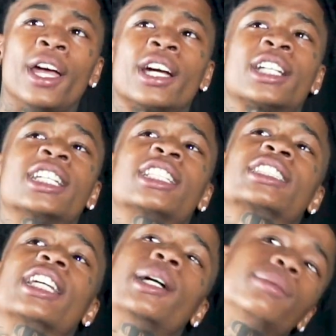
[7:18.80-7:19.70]
Because at the
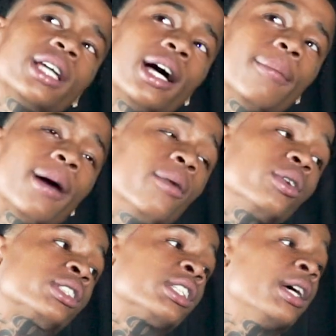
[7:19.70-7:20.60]
same time, I
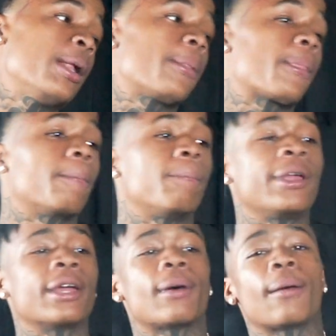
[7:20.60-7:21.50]
was,
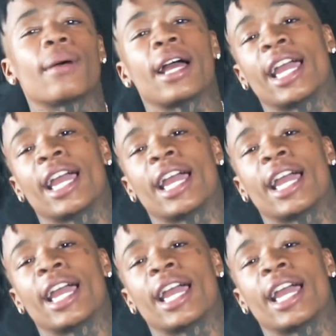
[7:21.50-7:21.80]
me and my,